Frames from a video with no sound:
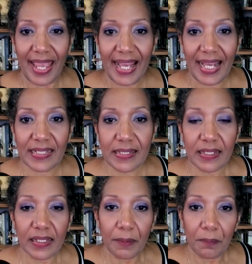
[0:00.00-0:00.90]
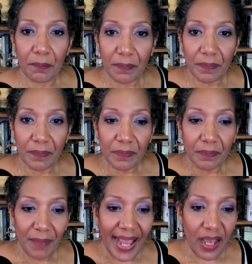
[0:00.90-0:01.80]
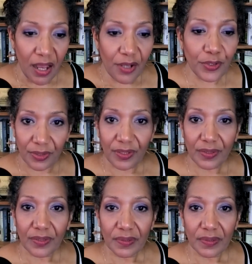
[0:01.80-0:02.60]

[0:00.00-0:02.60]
And my uncle,